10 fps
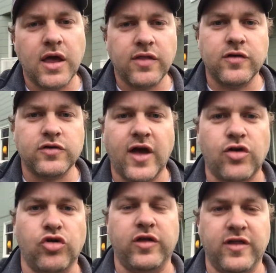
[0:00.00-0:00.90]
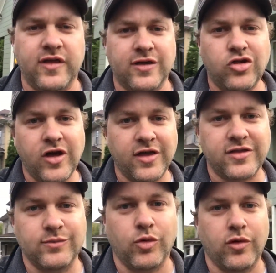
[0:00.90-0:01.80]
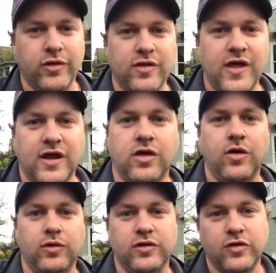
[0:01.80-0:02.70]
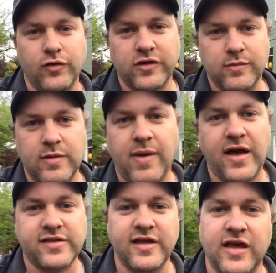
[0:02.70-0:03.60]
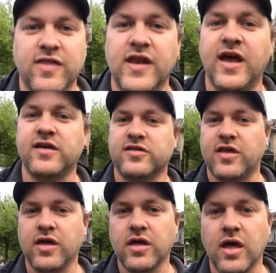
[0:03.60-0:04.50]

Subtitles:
There's actually the chance in Portland that a code is going to be passing in the next